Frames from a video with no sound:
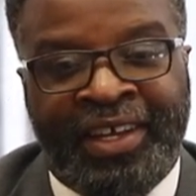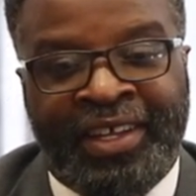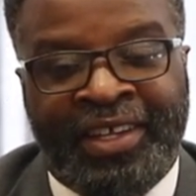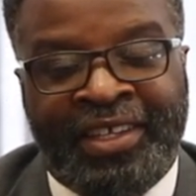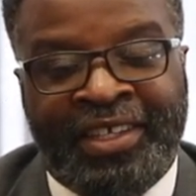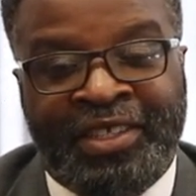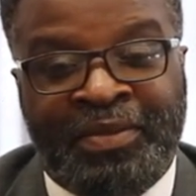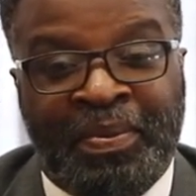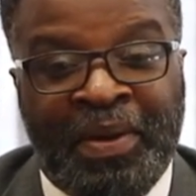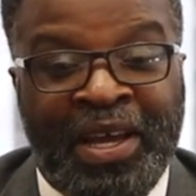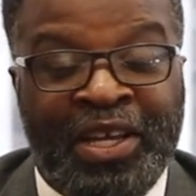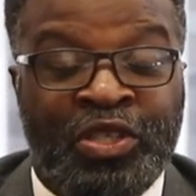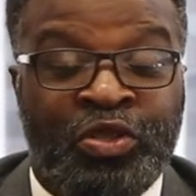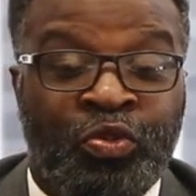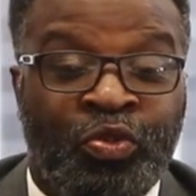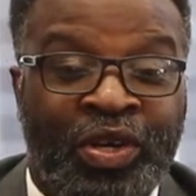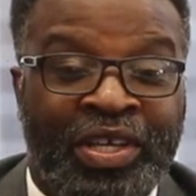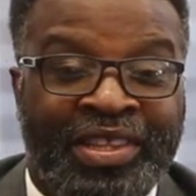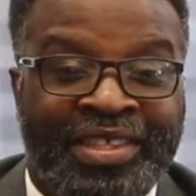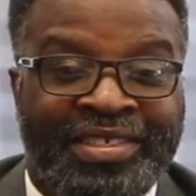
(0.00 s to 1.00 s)
This past
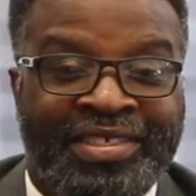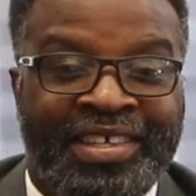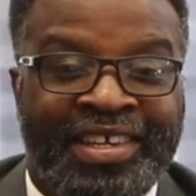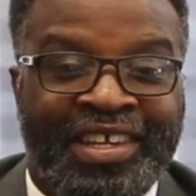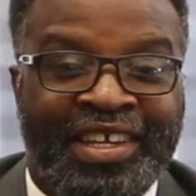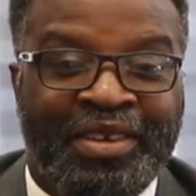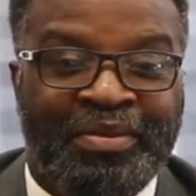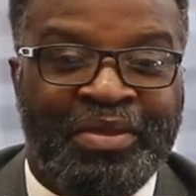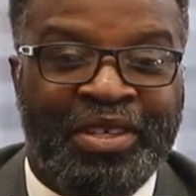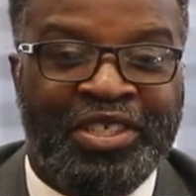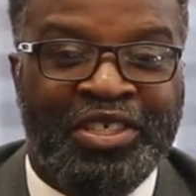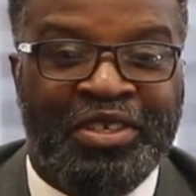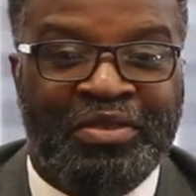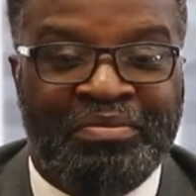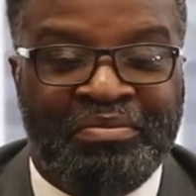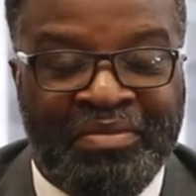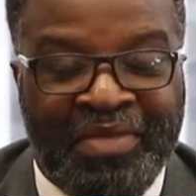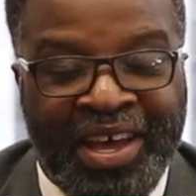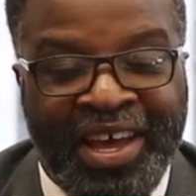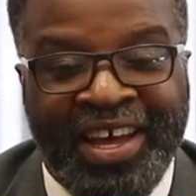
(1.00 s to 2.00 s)
week, the City
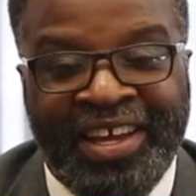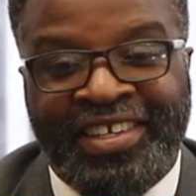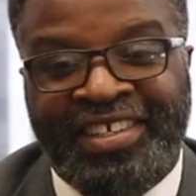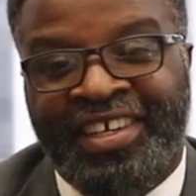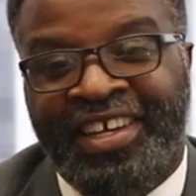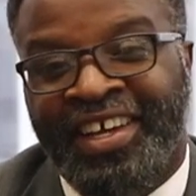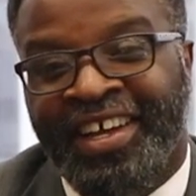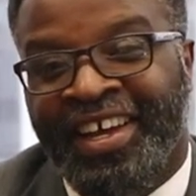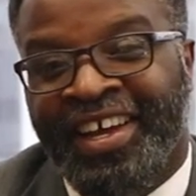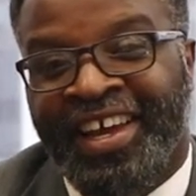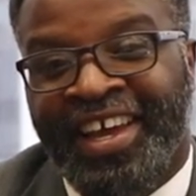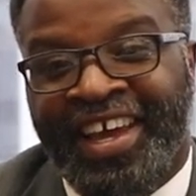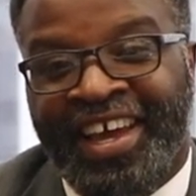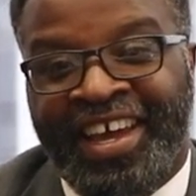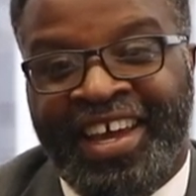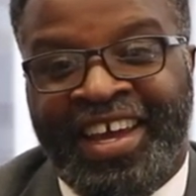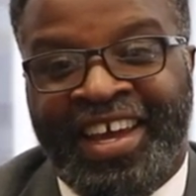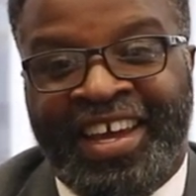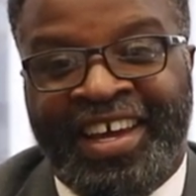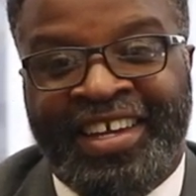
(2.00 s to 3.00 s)
Commission met
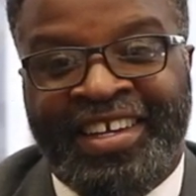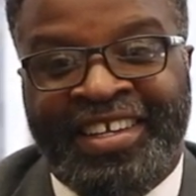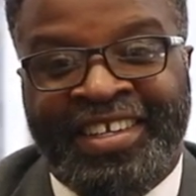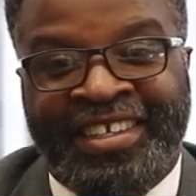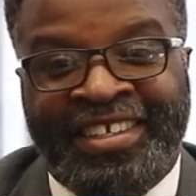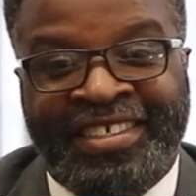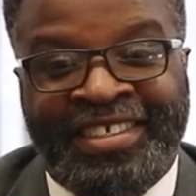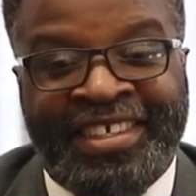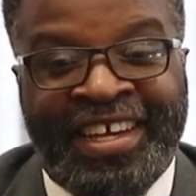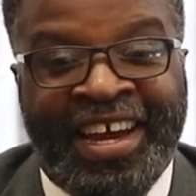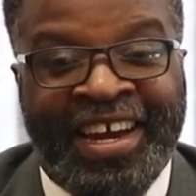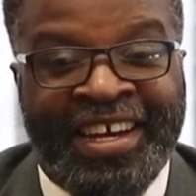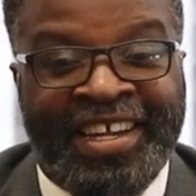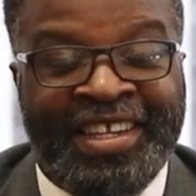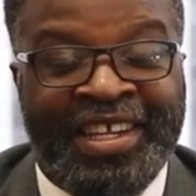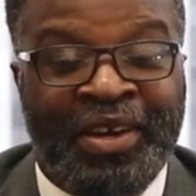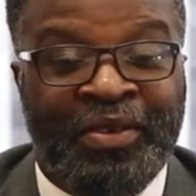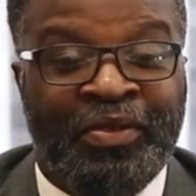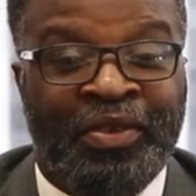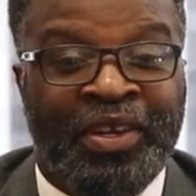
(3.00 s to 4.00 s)
and decided
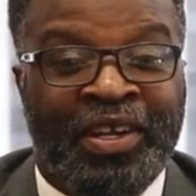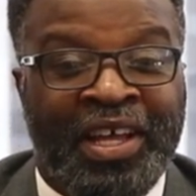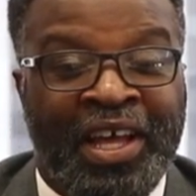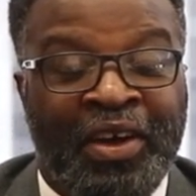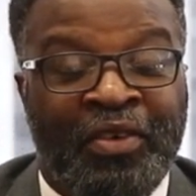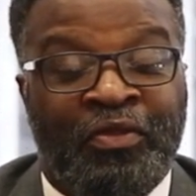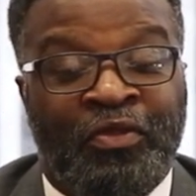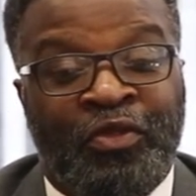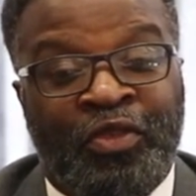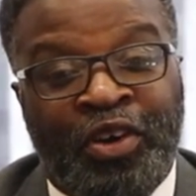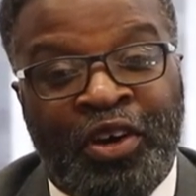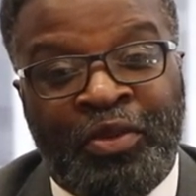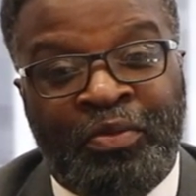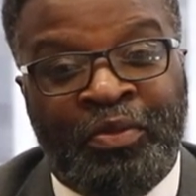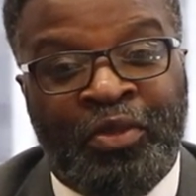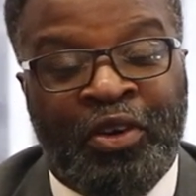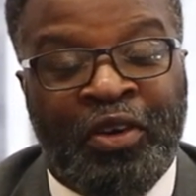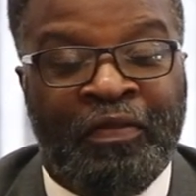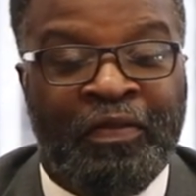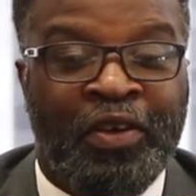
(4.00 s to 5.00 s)
that we'll have one
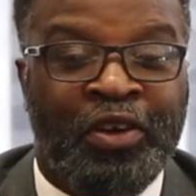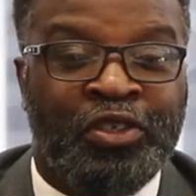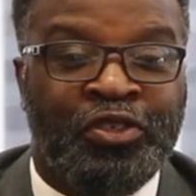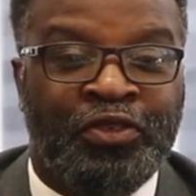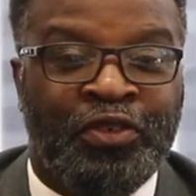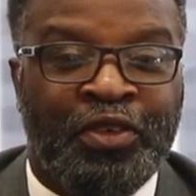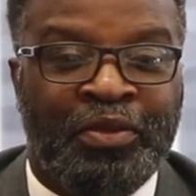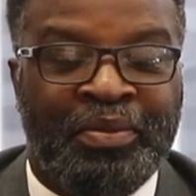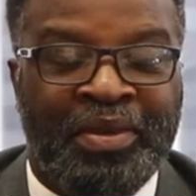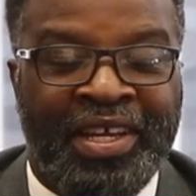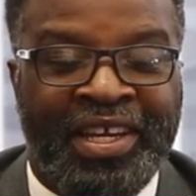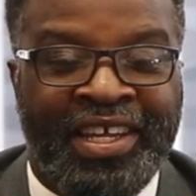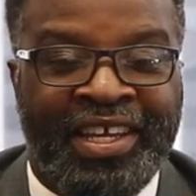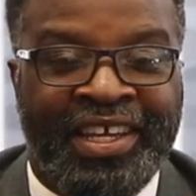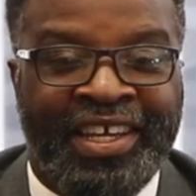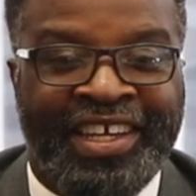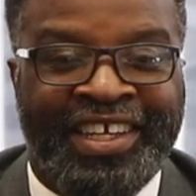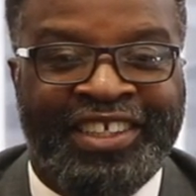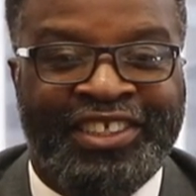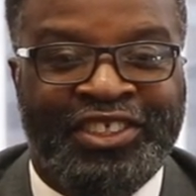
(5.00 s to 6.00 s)
more virtual
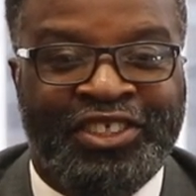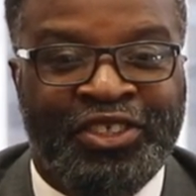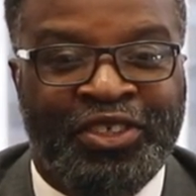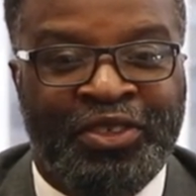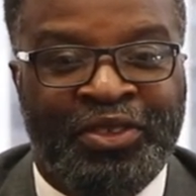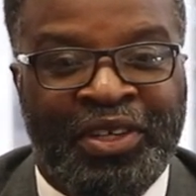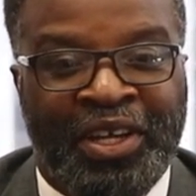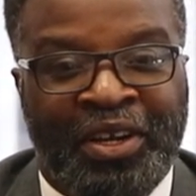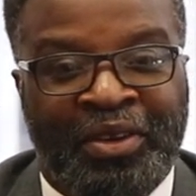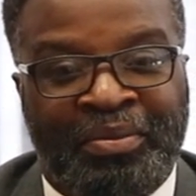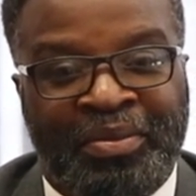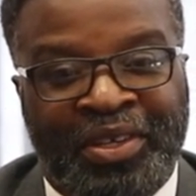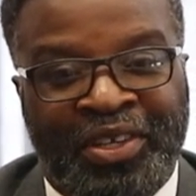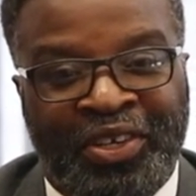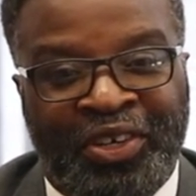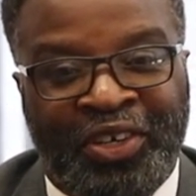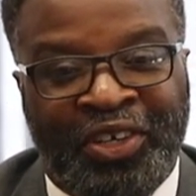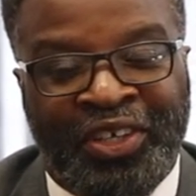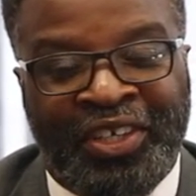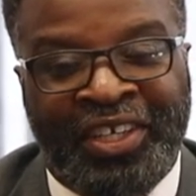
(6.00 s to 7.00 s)
meeting in June. That'll be
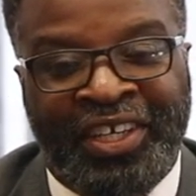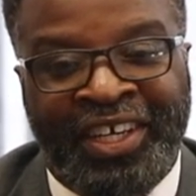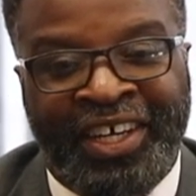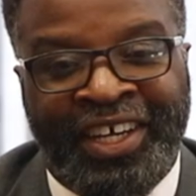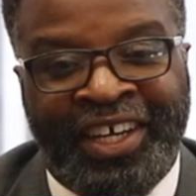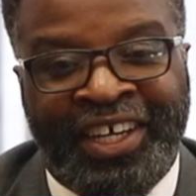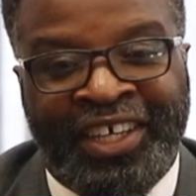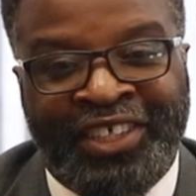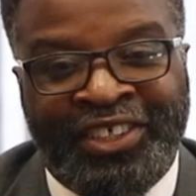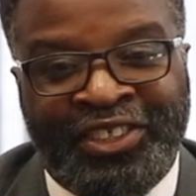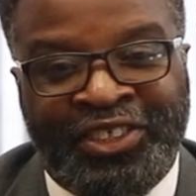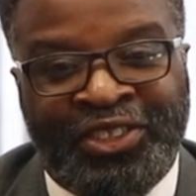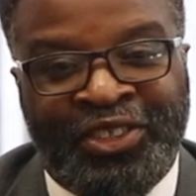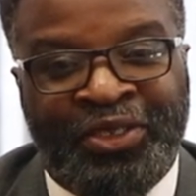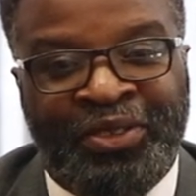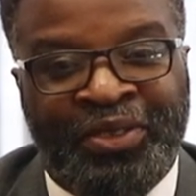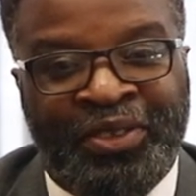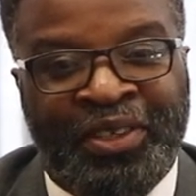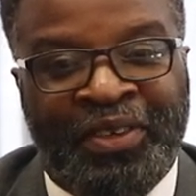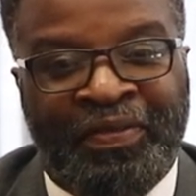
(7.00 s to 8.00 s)
on
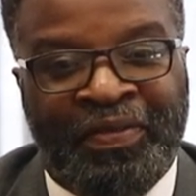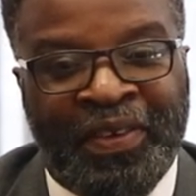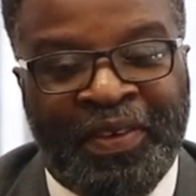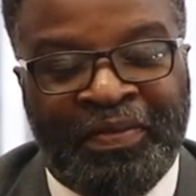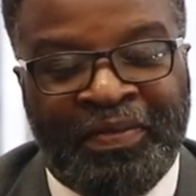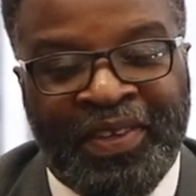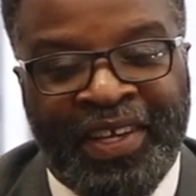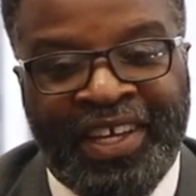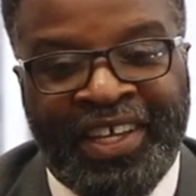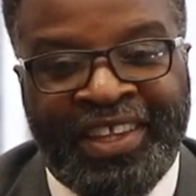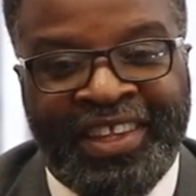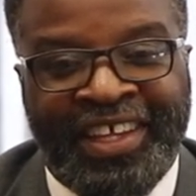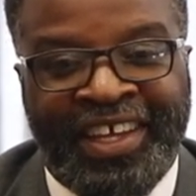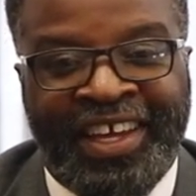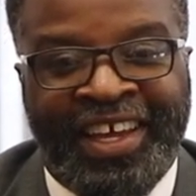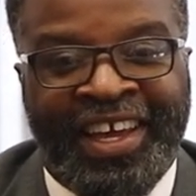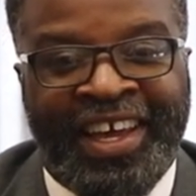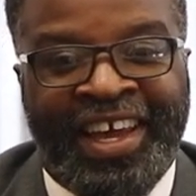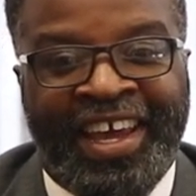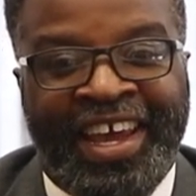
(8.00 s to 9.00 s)
June the 15th.
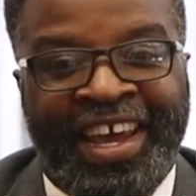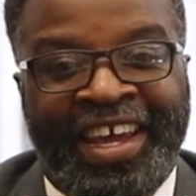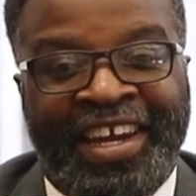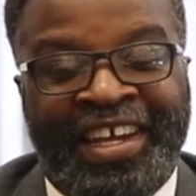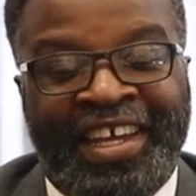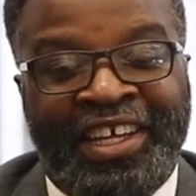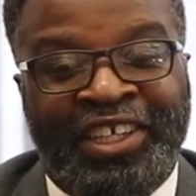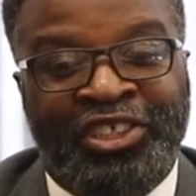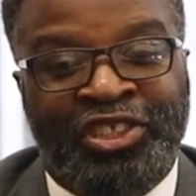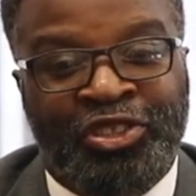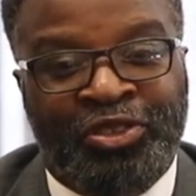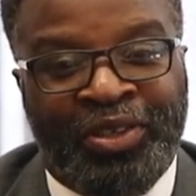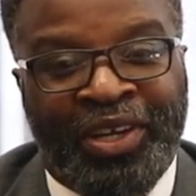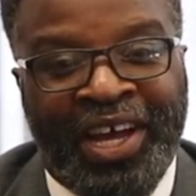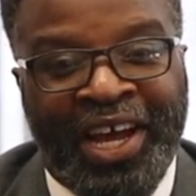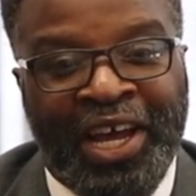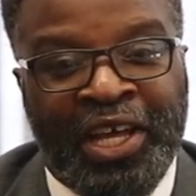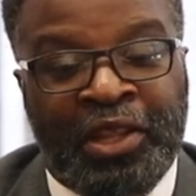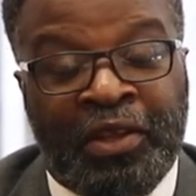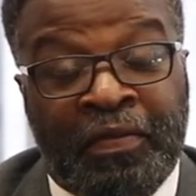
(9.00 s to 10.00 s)
And in
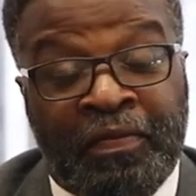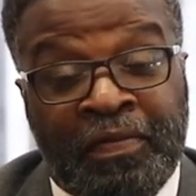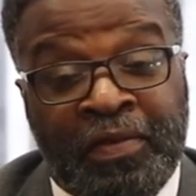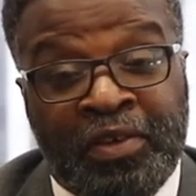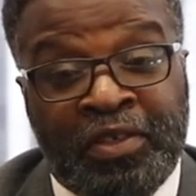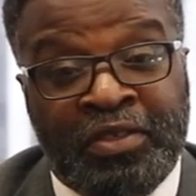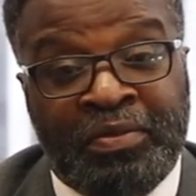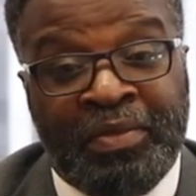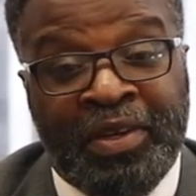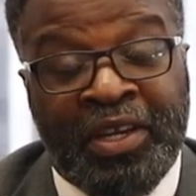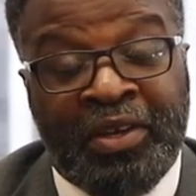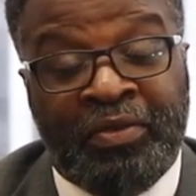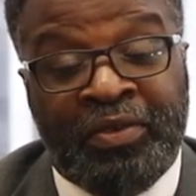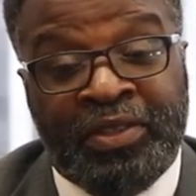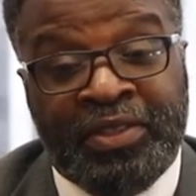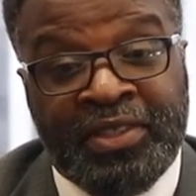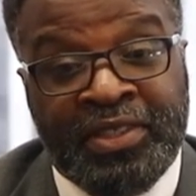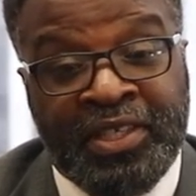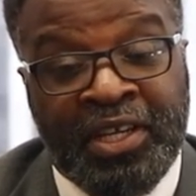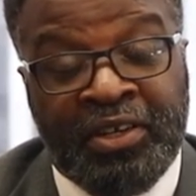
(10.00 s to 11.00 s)
July, the first meeting,
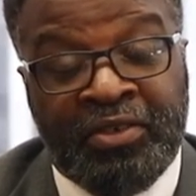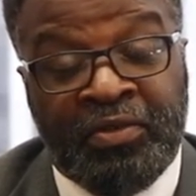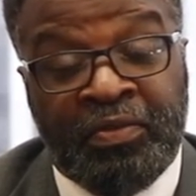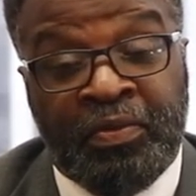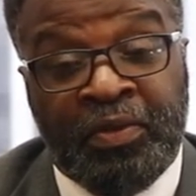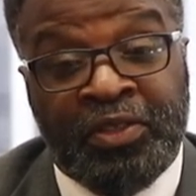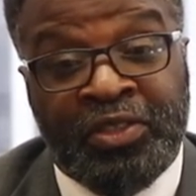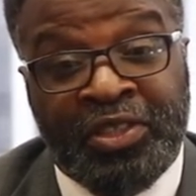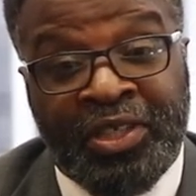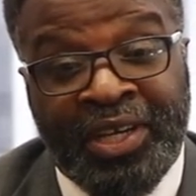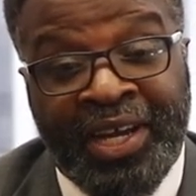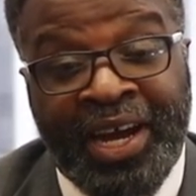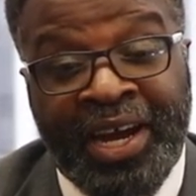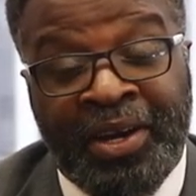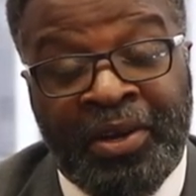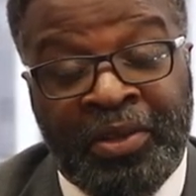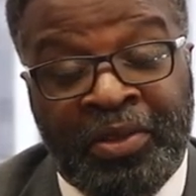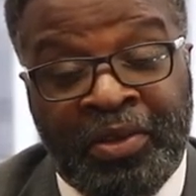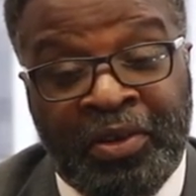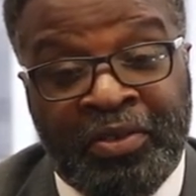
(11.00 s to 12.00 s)
which is scheduled for July
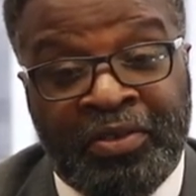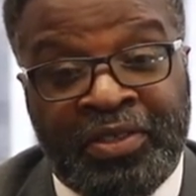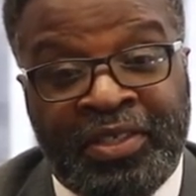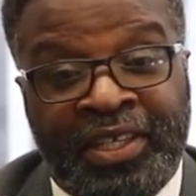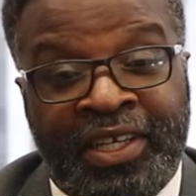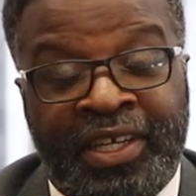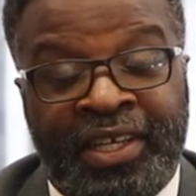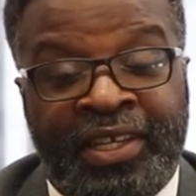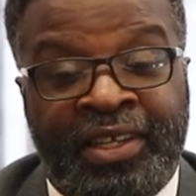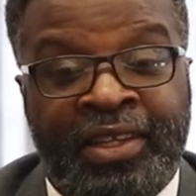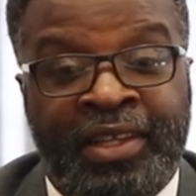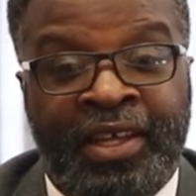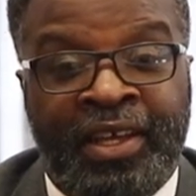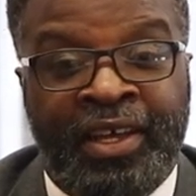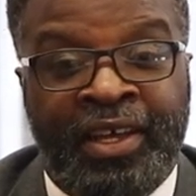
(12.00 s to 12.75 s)
the 13th,